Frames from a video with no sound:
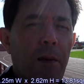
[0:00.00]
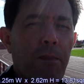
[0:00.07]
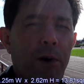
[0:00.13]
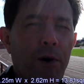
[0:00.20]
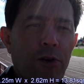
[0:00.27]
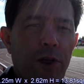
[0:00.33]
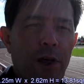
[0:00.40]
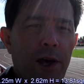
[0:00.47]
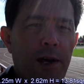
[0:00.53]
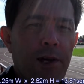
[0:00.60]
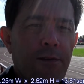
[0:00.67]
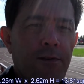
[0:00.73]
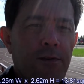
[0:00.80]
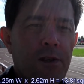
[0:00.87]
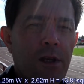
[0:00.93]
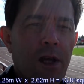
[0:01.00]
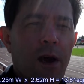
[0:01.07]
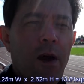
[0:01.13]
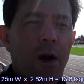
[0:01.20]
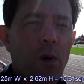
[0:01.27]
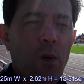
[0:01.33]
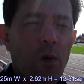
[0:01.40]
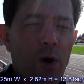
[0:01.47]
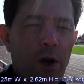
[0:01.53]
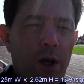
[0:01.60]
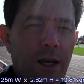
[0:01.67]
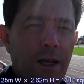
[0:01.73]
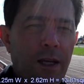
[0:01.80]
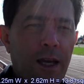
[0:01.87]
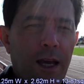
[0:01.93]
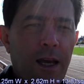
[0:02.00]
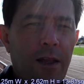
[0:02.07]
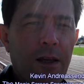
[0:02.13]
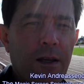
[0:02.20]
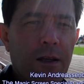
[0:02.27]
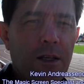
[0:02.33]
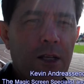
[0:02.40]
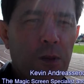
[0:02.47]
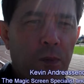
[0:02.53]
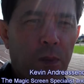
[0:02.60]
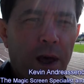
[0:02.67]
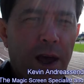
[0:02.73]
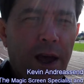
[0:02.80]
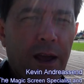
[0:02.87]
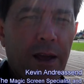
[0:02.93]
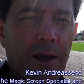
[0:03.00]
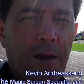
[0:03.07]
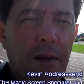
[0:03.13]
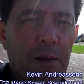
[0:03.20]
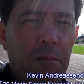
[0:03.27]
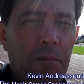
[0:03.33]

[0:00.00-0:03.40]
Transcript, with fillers: both halves working together displaying